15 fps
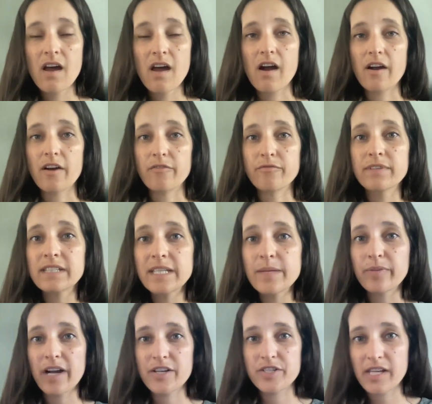are really
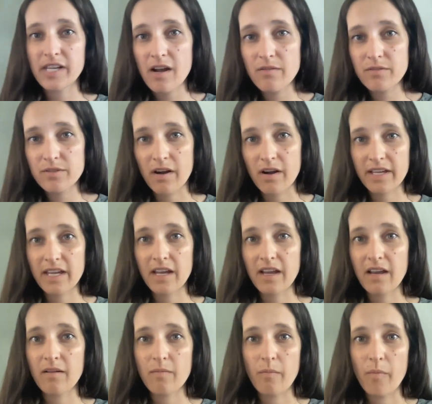branching out,
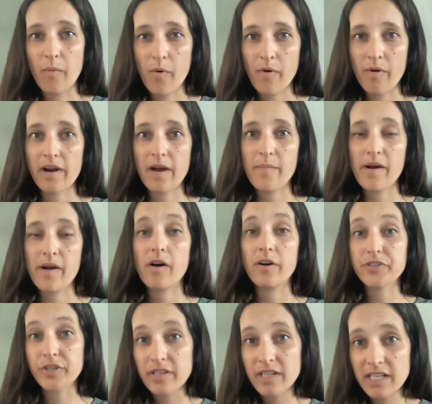talking more about
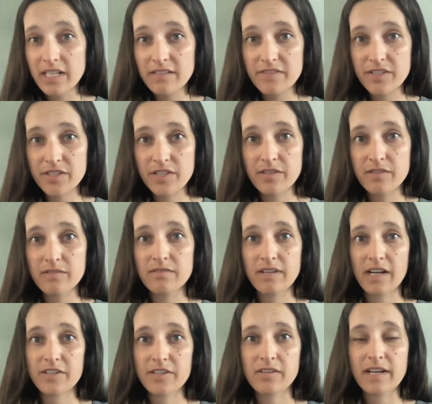alternatives to
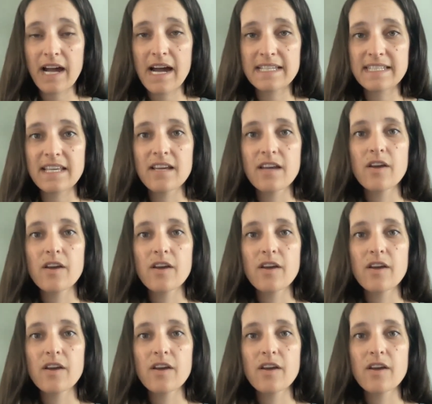natural gas,